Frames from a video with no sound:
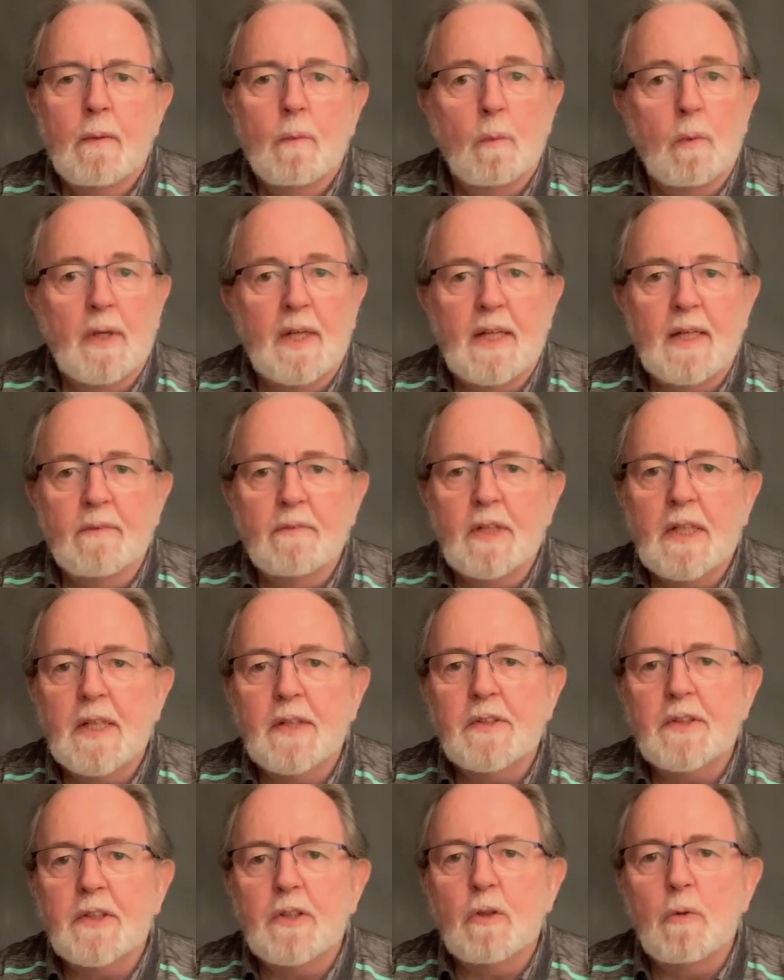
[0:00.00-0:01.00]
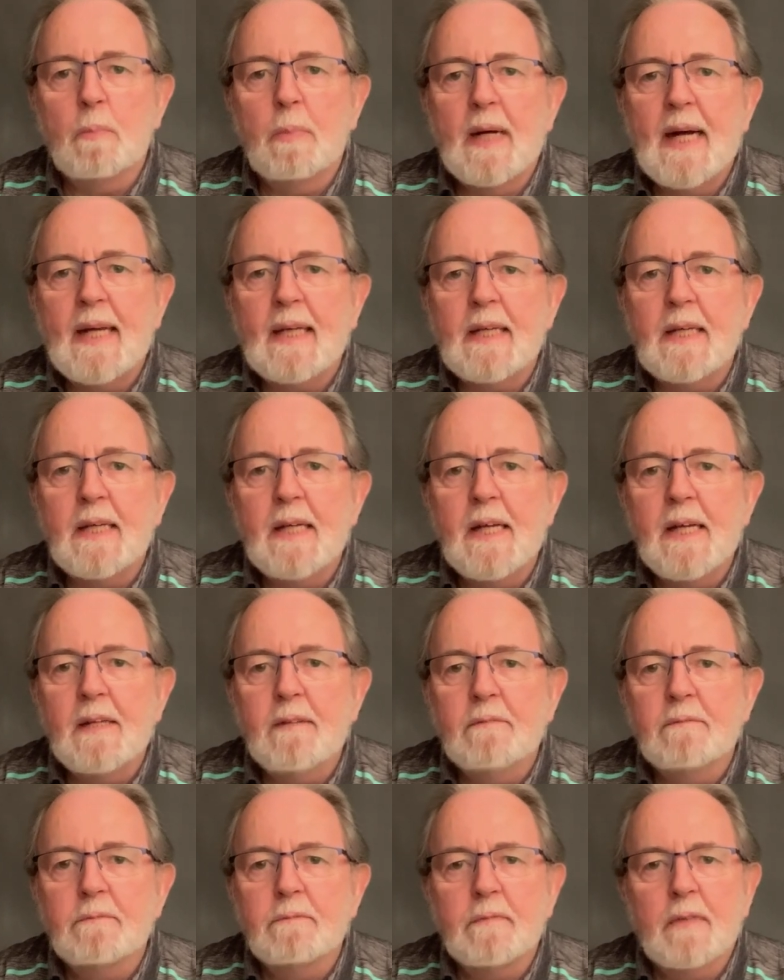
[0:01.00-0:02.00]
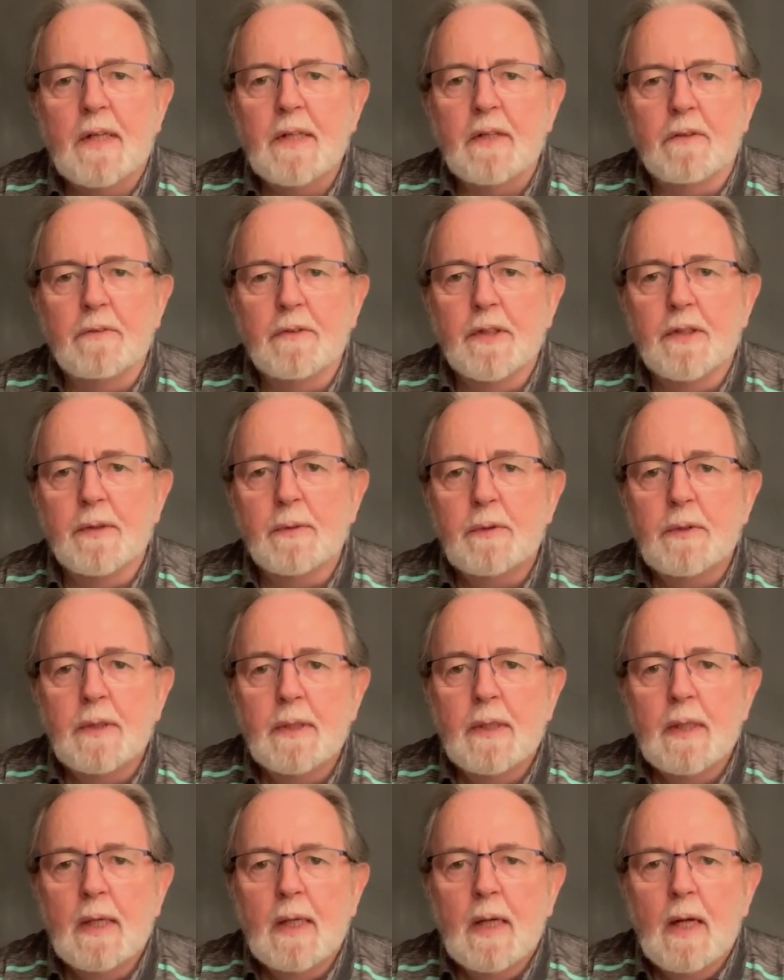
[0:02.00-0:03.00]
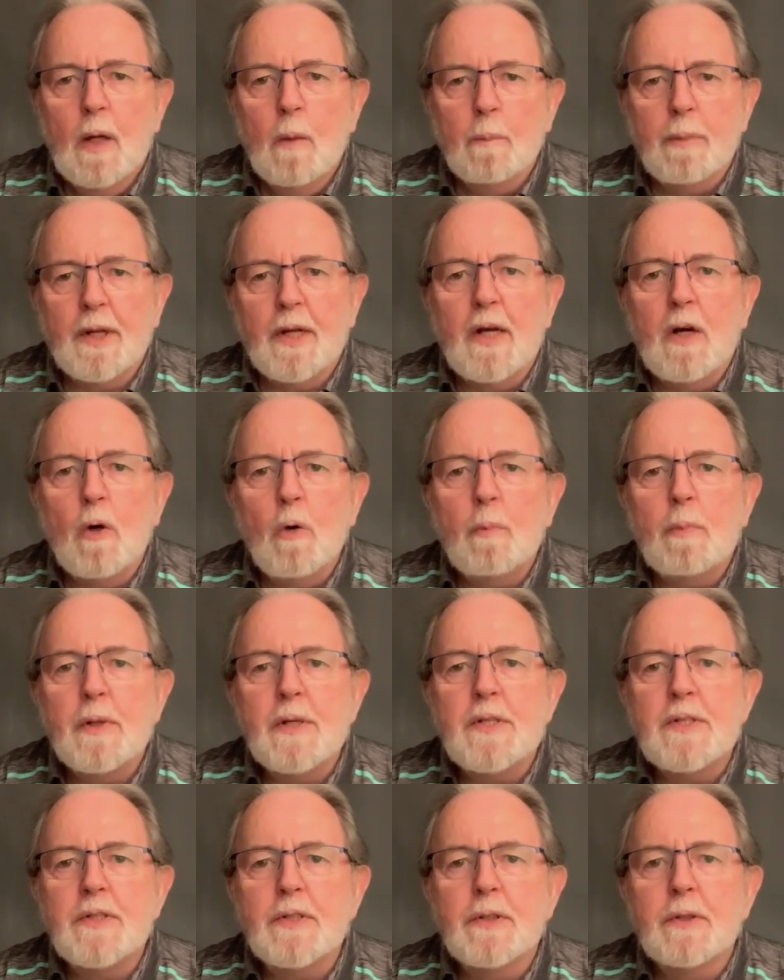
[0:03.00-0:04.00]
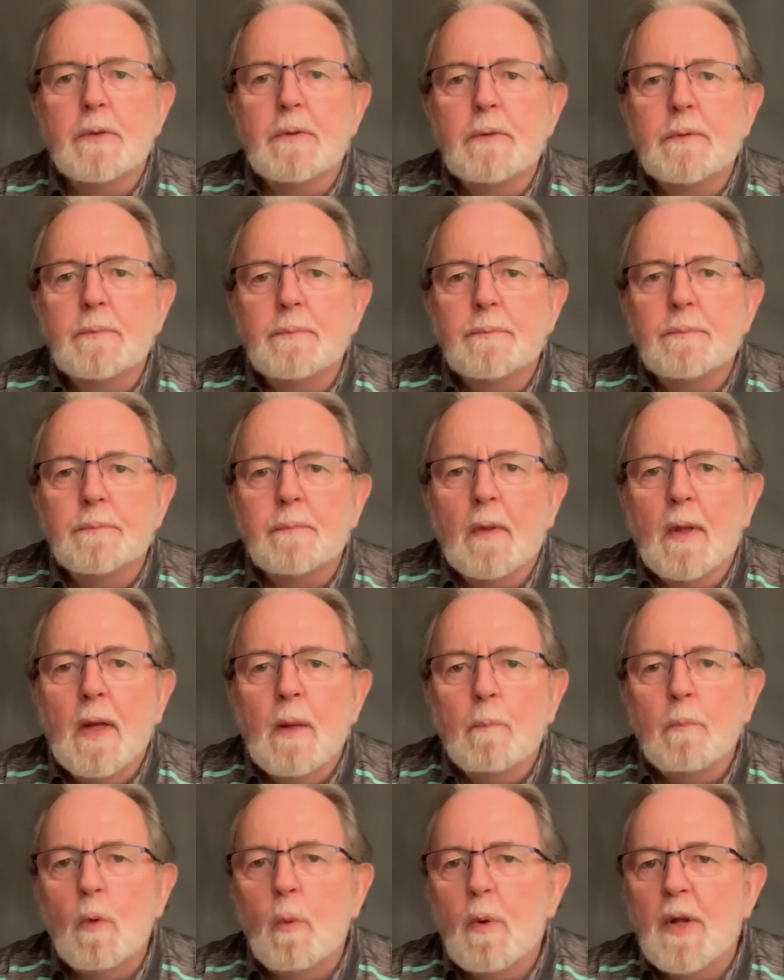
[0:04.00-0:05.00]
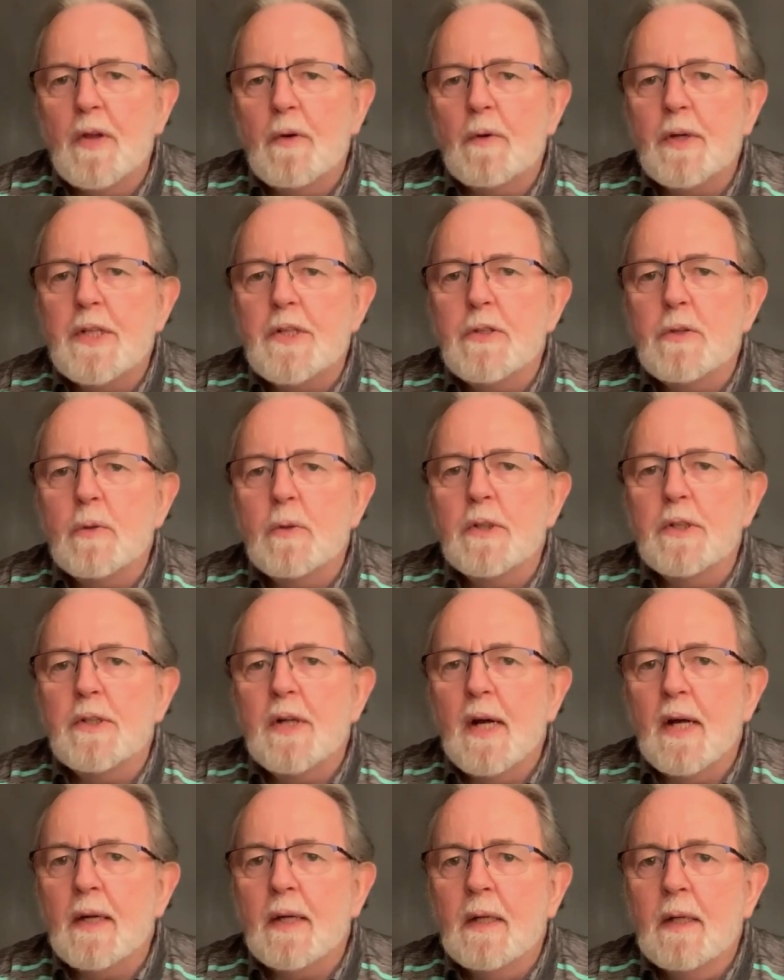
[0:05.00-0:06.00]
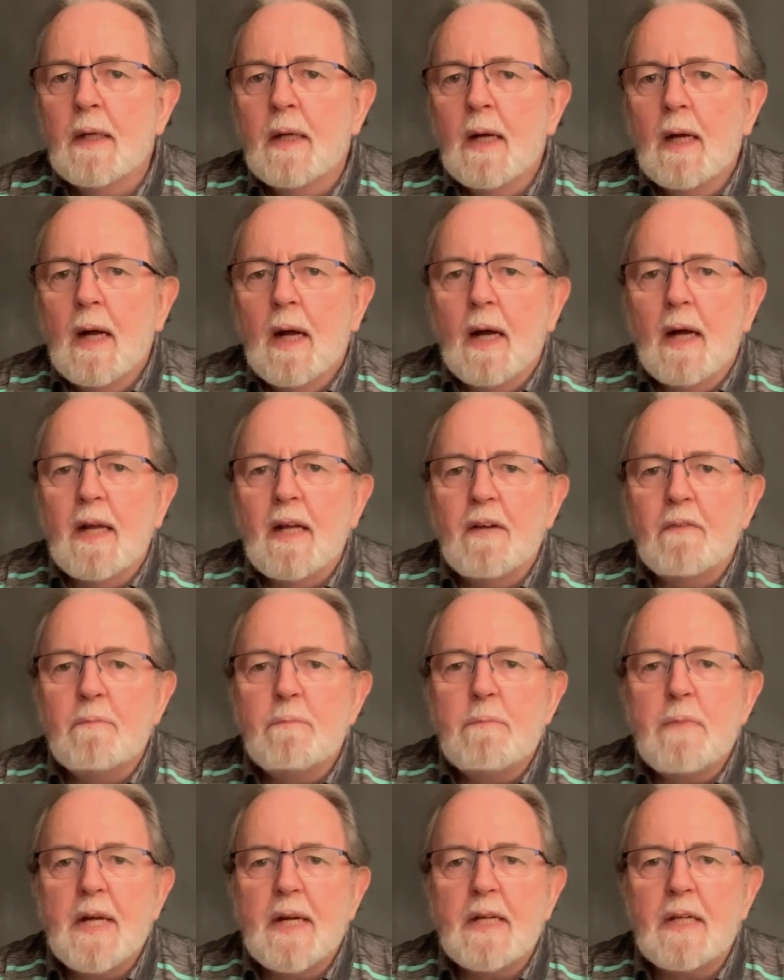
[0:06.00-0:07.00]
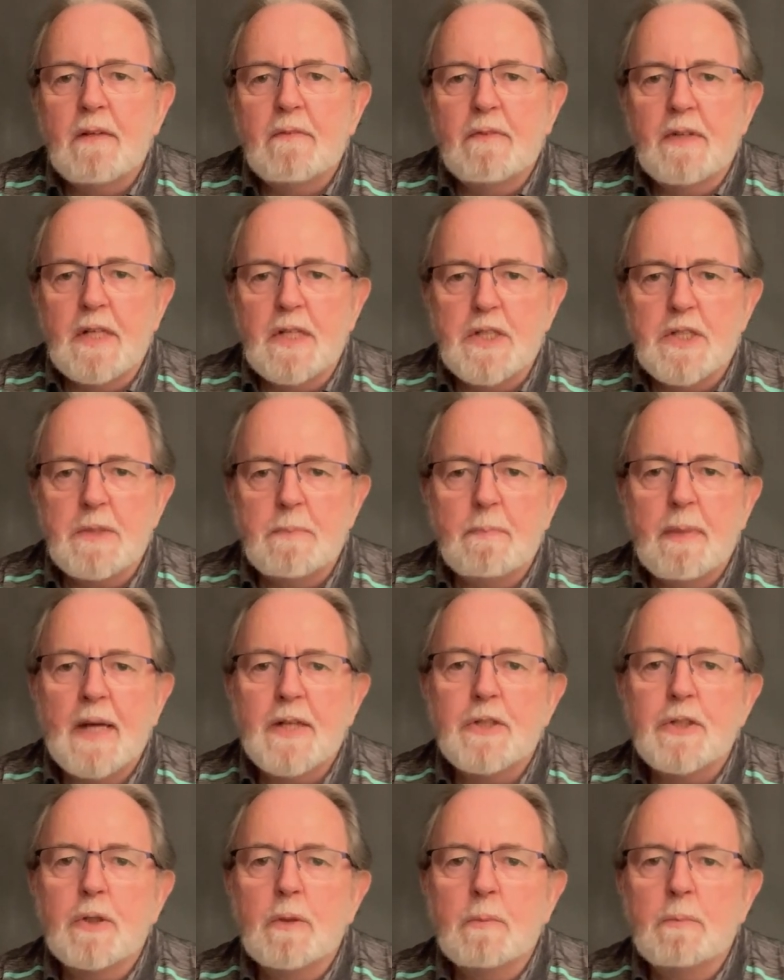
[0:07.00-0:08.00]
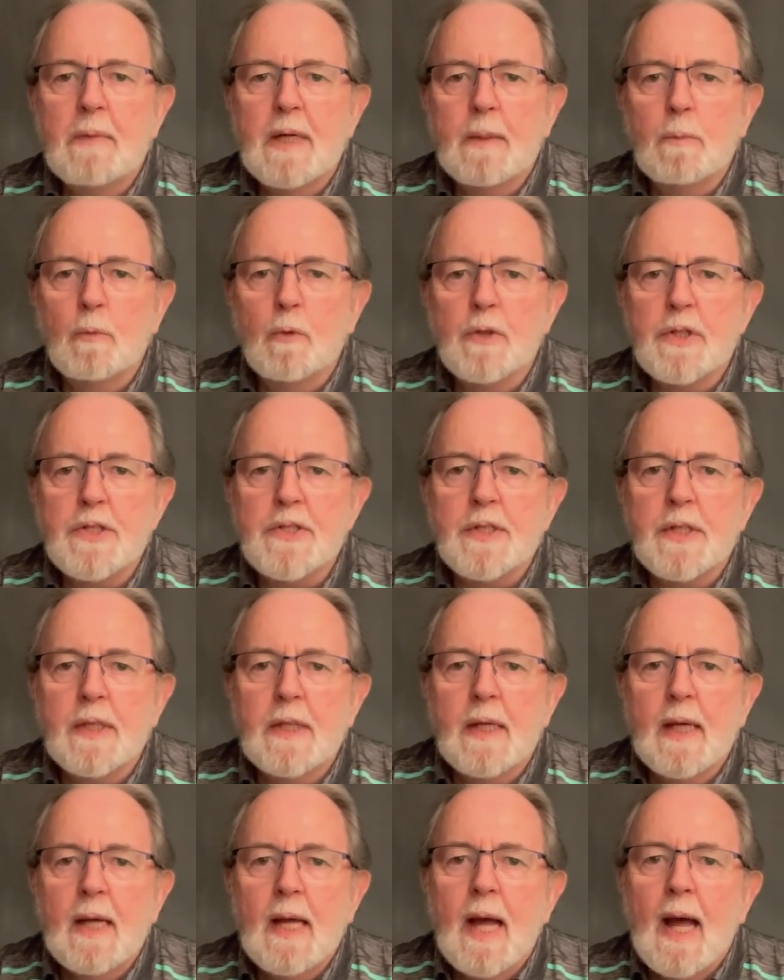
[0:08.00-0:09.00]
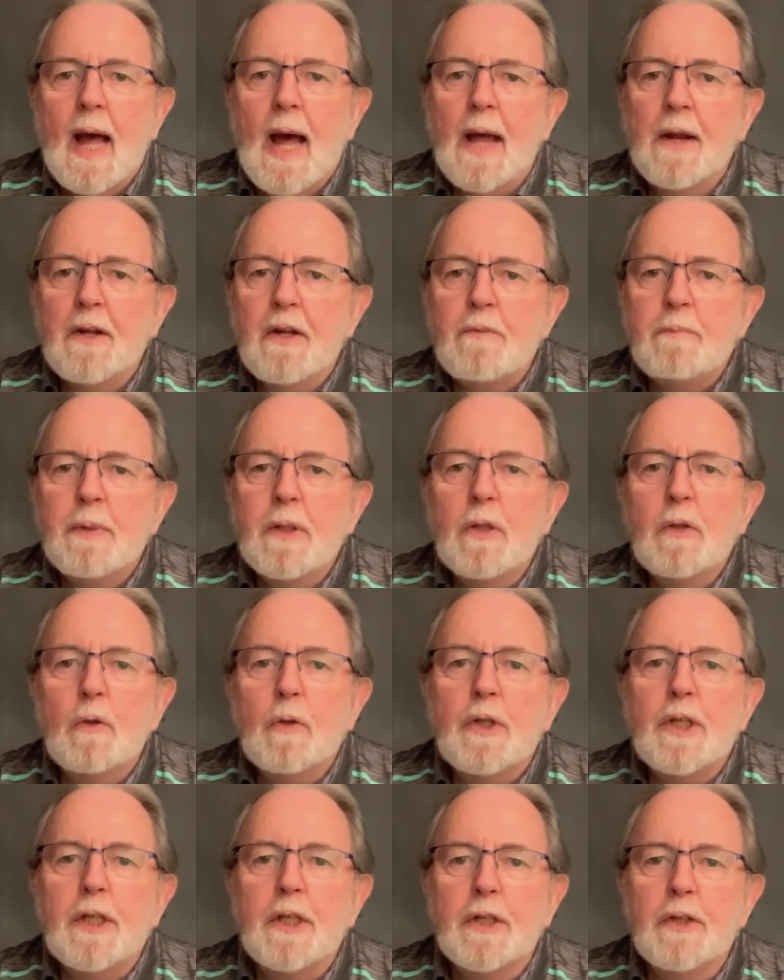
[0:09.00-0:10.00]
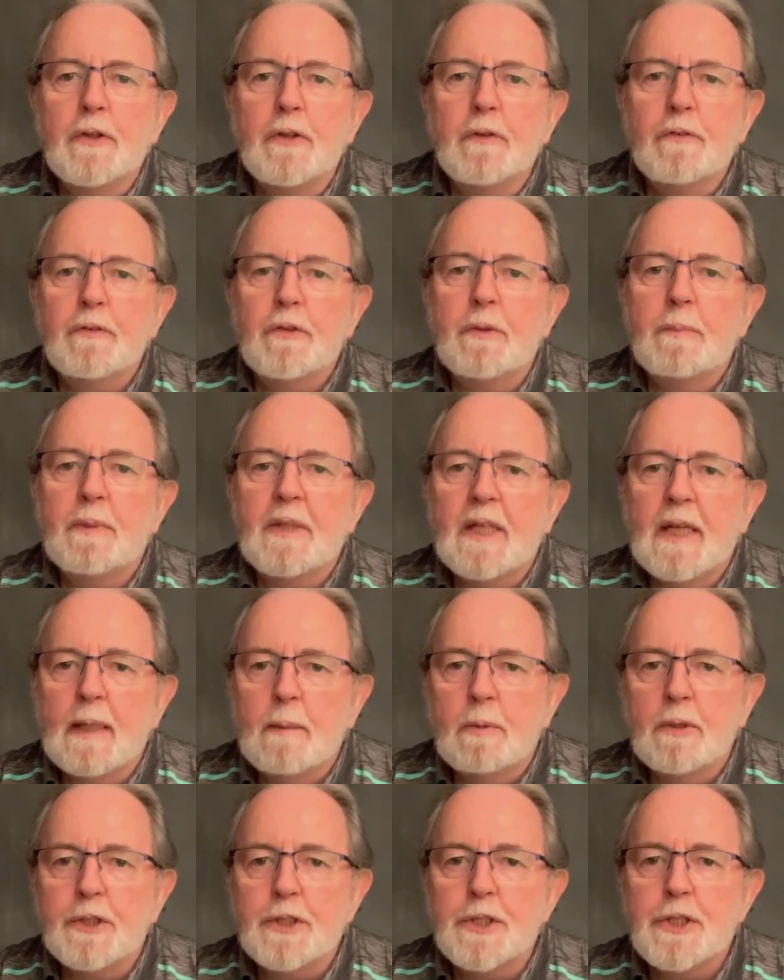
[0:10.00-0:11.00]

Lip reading: Will I ever get to go back again? I don't know, but I hope I do. But whether I do or not, I have many of these special memories, and I've been lucky enough to be able to